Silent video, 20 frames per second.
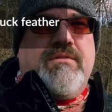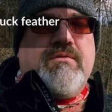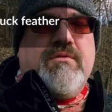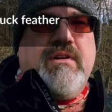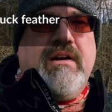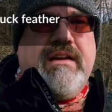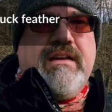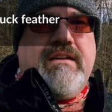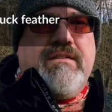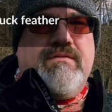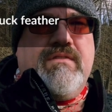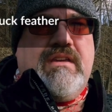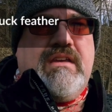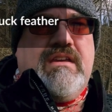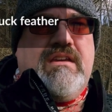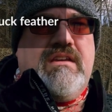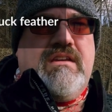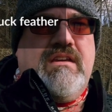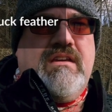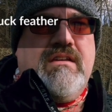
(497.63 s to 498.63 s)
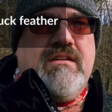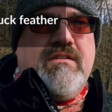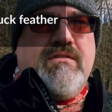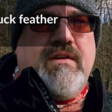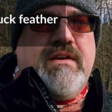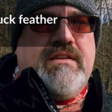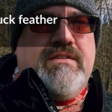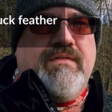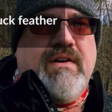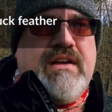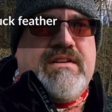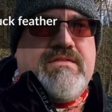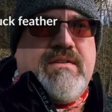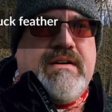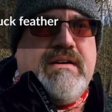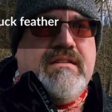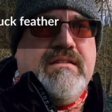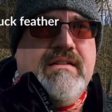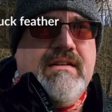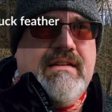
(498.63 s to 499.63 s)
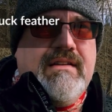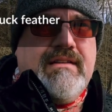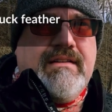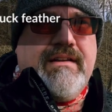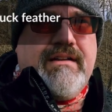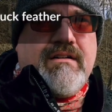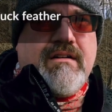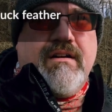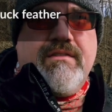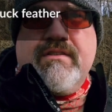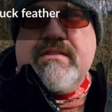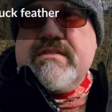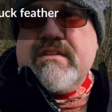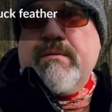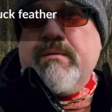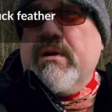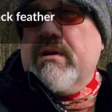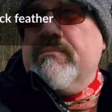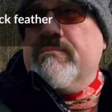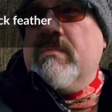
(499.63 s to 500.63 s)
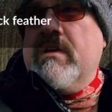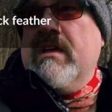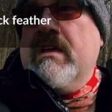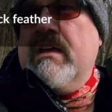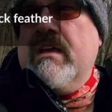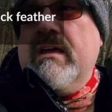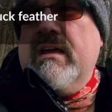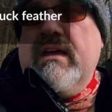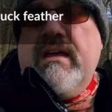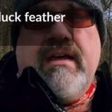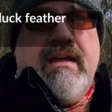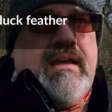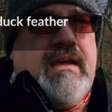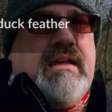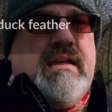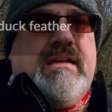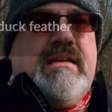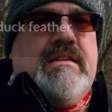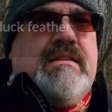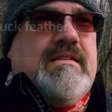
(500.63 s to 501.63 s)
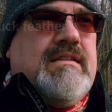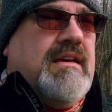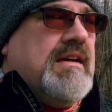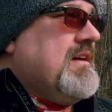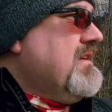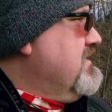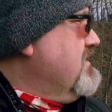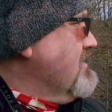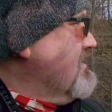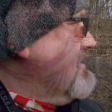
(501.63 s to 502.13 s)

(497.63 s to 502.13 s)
weights are, I'll put that information in the video here so that you can compare the two. But I